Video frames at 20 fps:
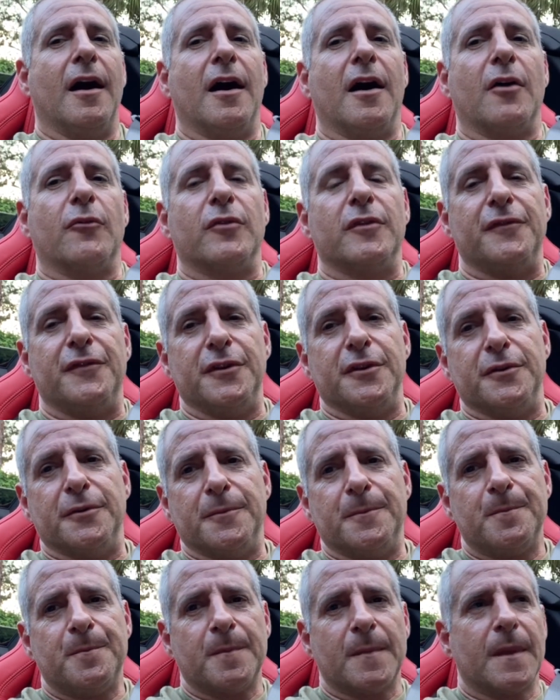review.
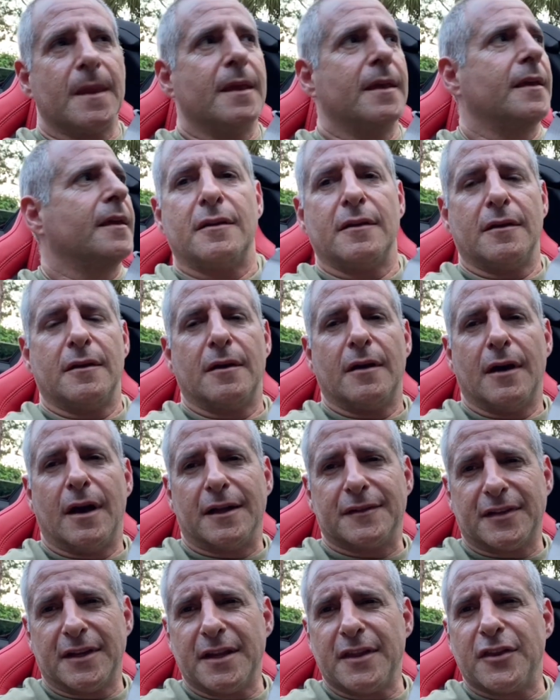
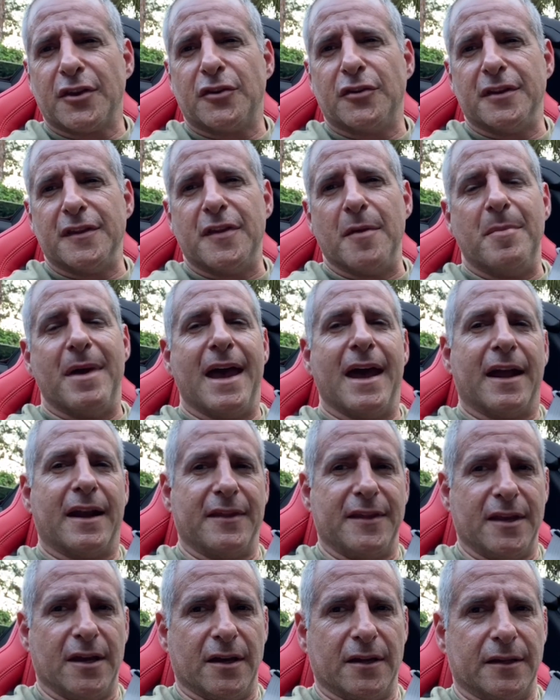I'll tell you the good, the bad,
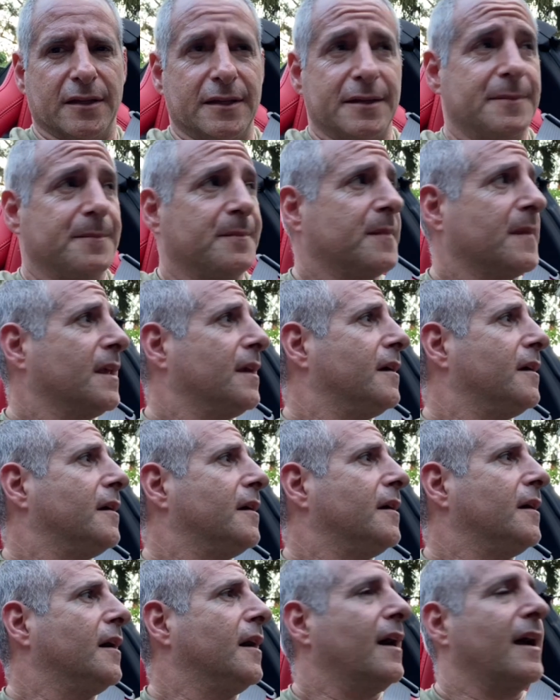and the ugly.
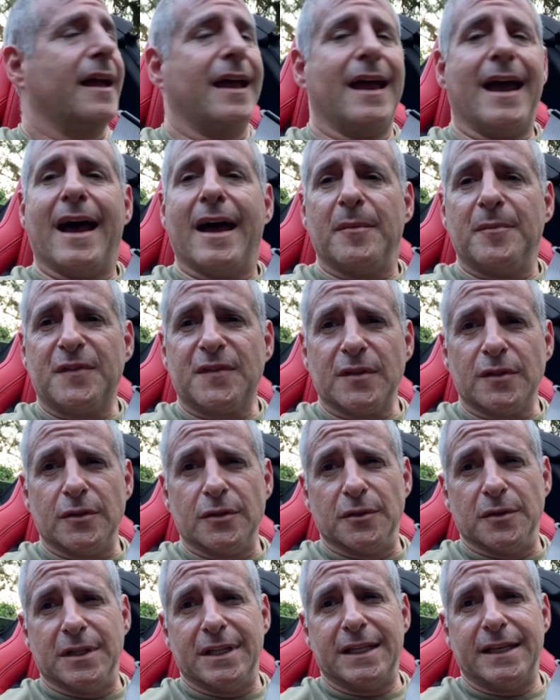I
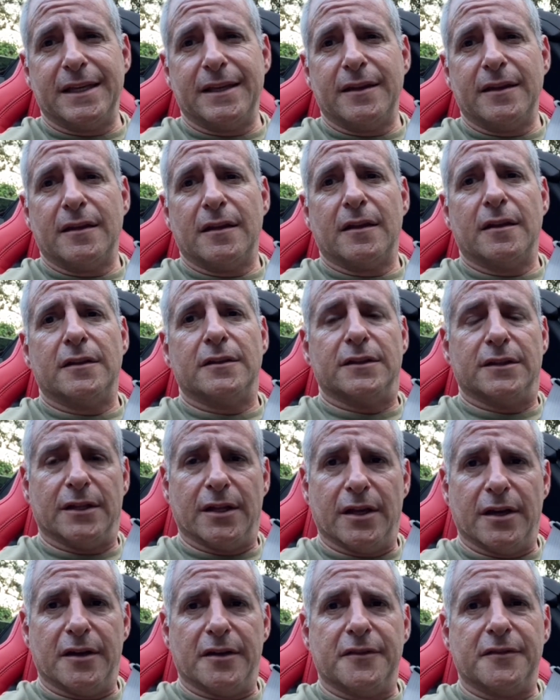absolutely
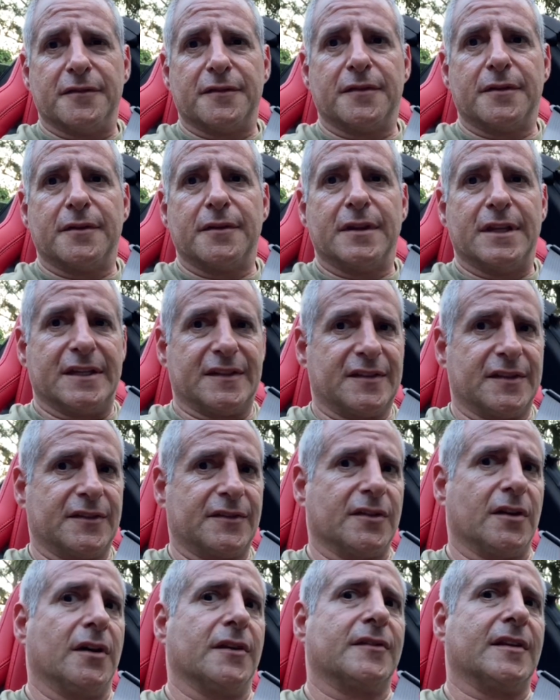love this
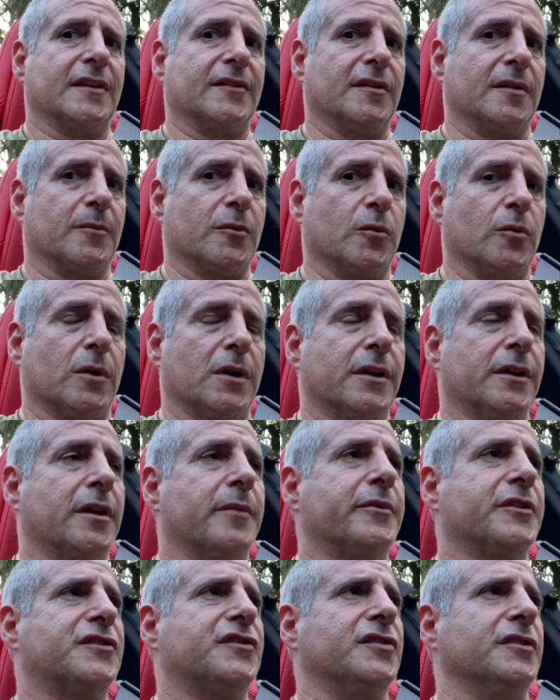exhaust. That's number one.
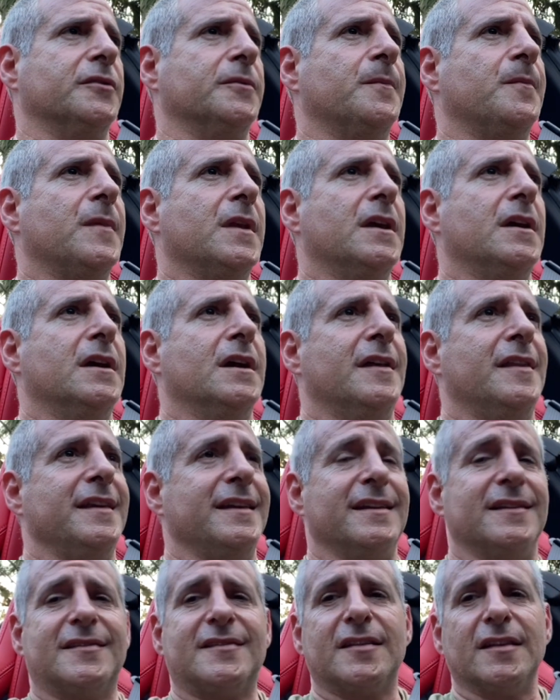Number two,
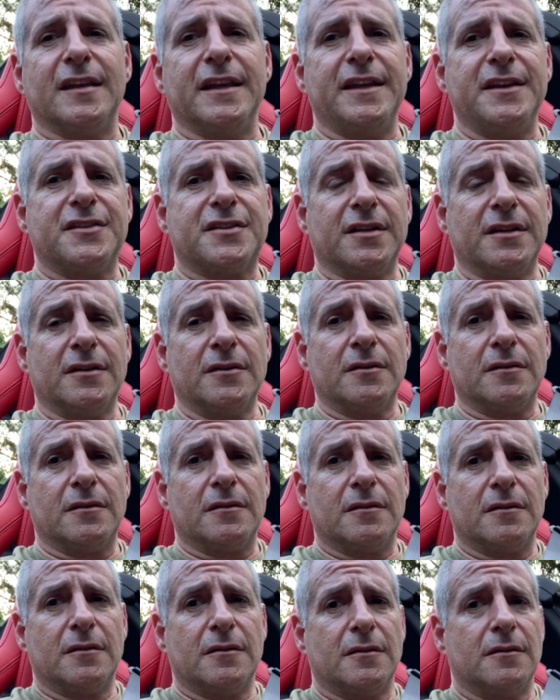the installation
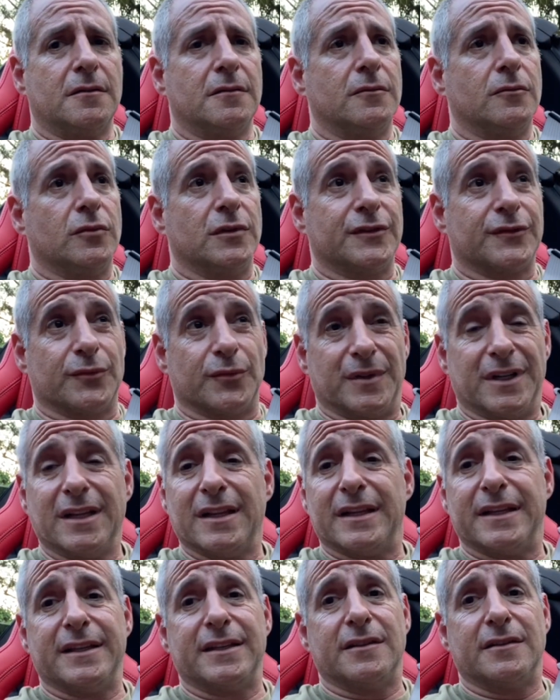was
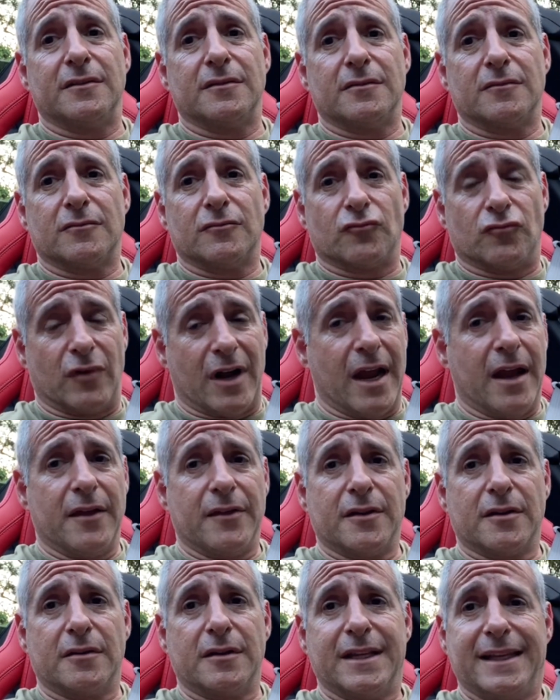really
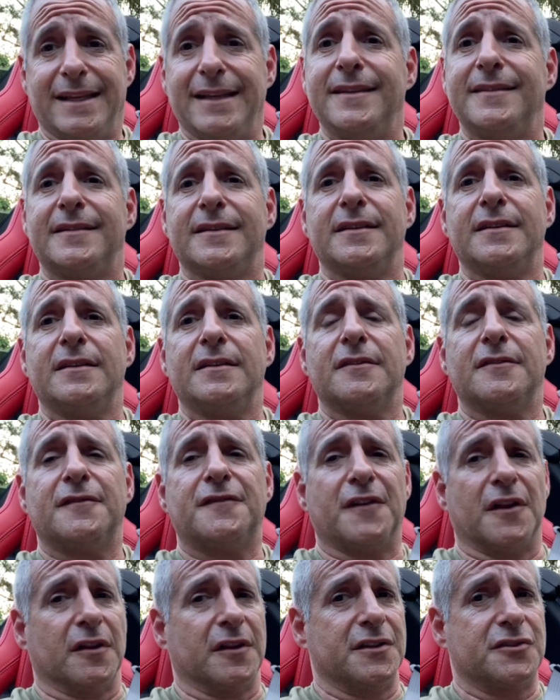rather easy,
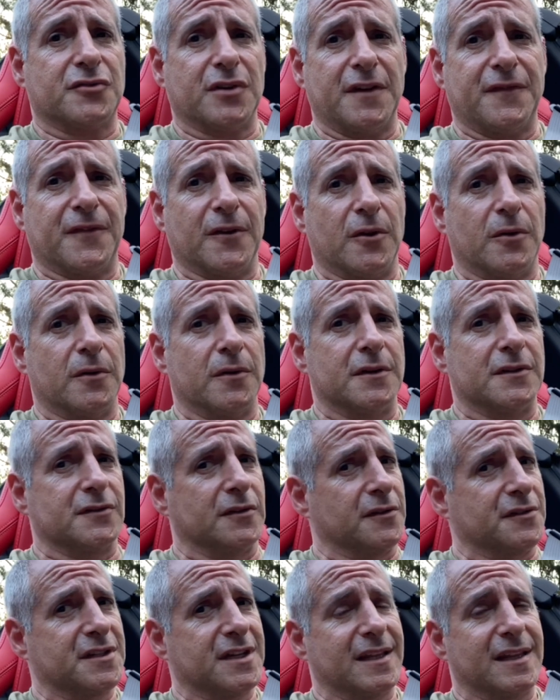fairly straightforward, as
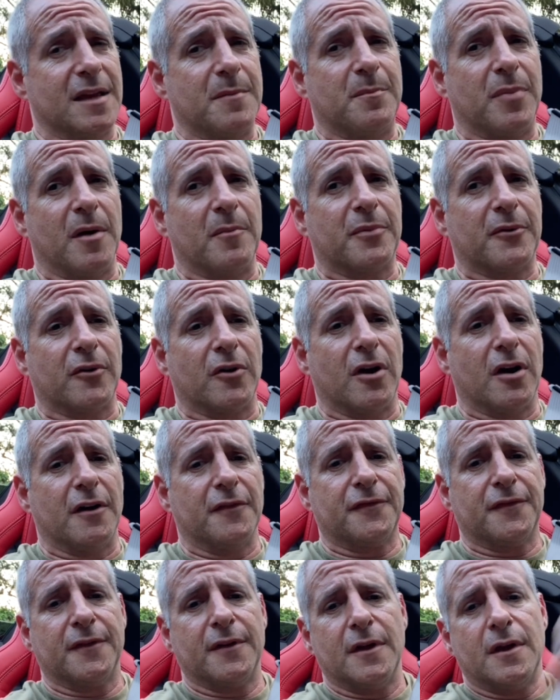long as you get that bumper
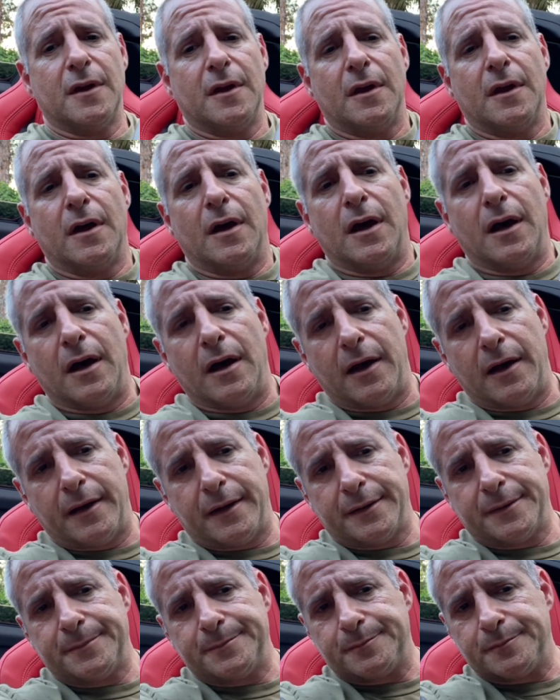off. I'm